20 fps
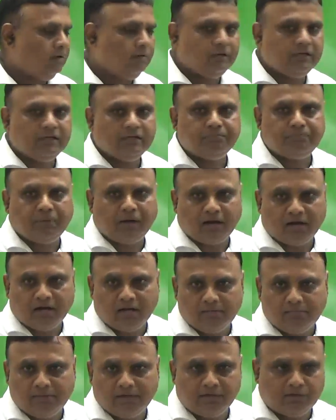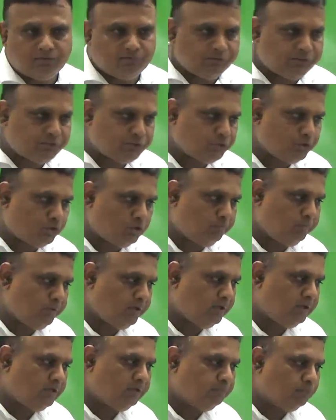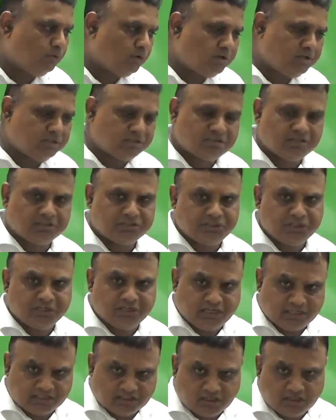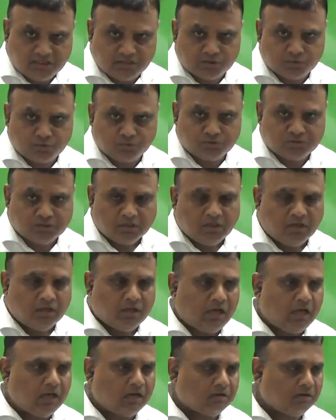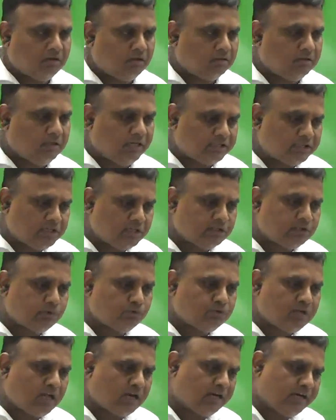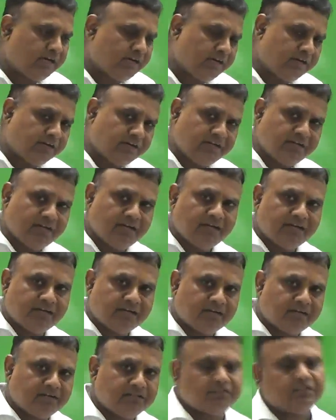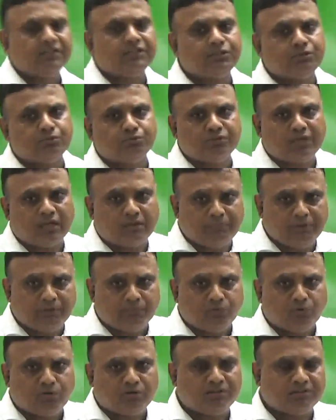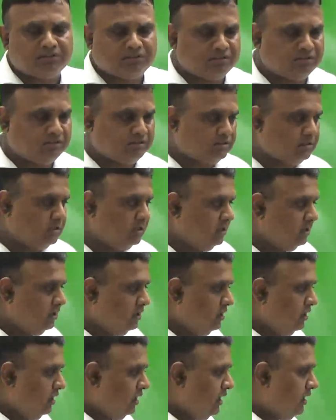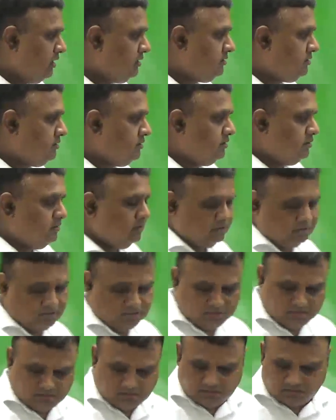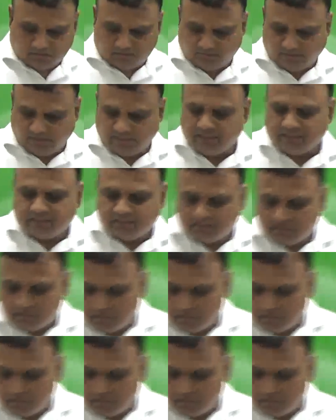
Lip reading: in parliament, which should be more discussing national issues, are getting derailed, and regional issues are being more discussed, and various